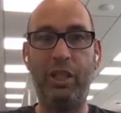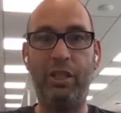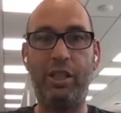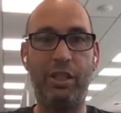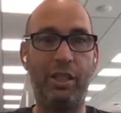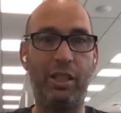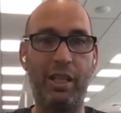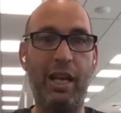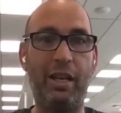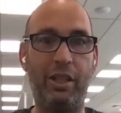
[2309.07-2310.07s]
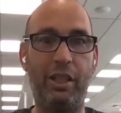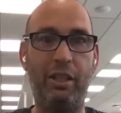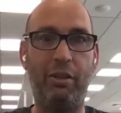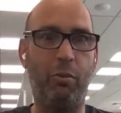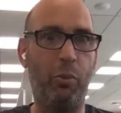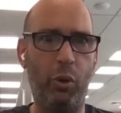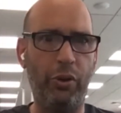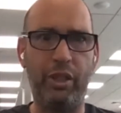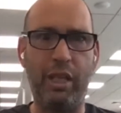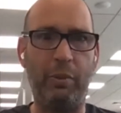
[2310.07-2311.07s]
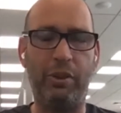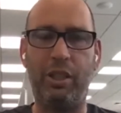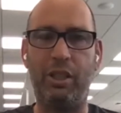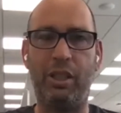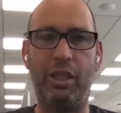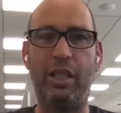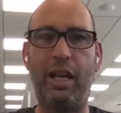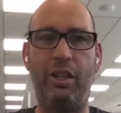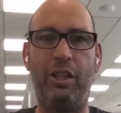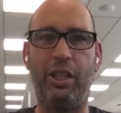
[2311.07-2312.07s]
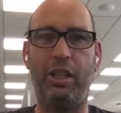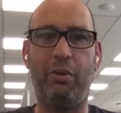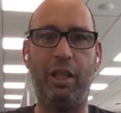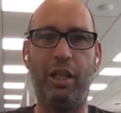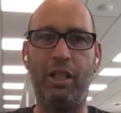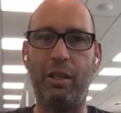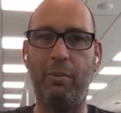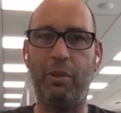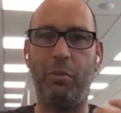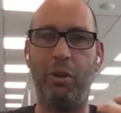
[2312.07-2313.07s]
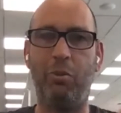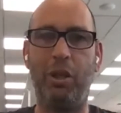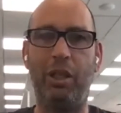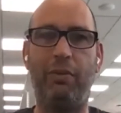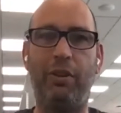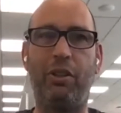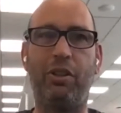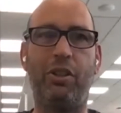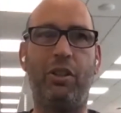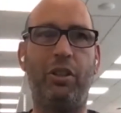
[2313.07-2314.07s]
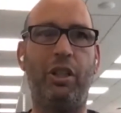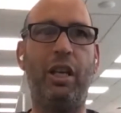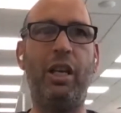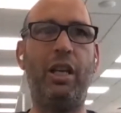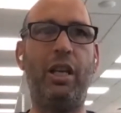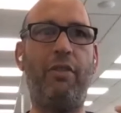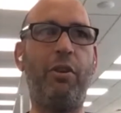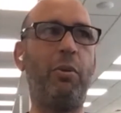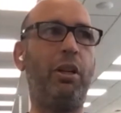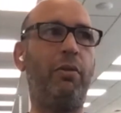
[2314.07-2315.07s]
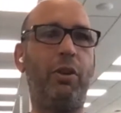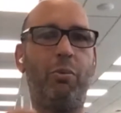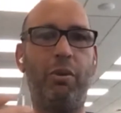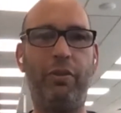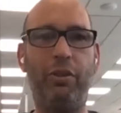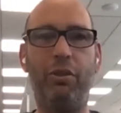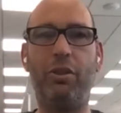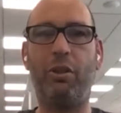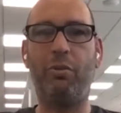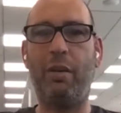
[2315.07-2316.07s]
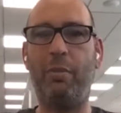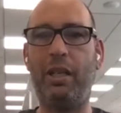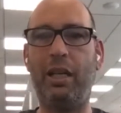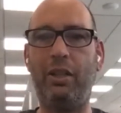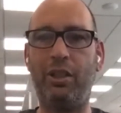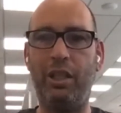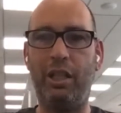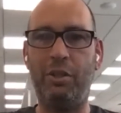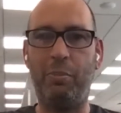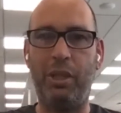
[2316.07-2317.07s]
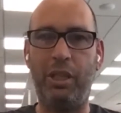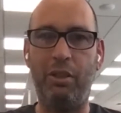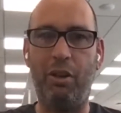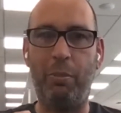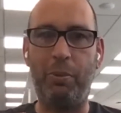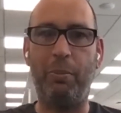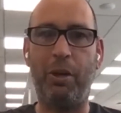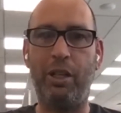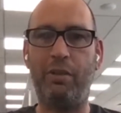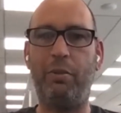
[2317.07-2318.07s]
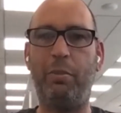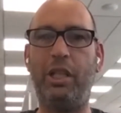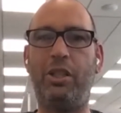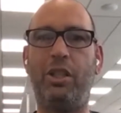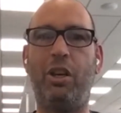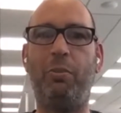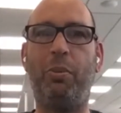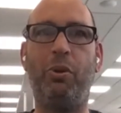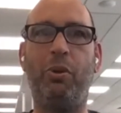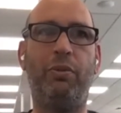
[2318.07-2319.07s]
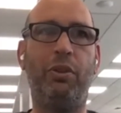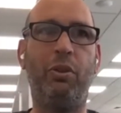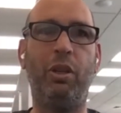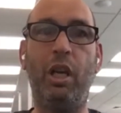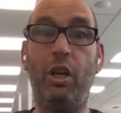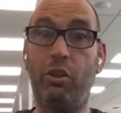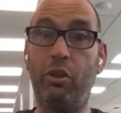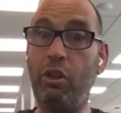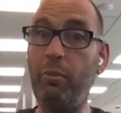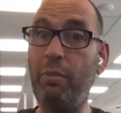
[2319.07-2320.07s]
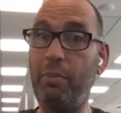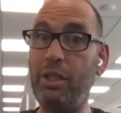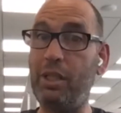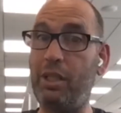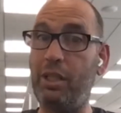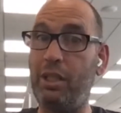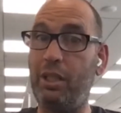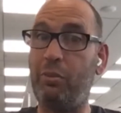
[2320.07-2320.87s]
since the start of the year, or more than doubled since the start of the year. And it's something that we really focus on. And every one of your reviews on Rate My Agent has been optimized from an SEO point of view. Google My Business is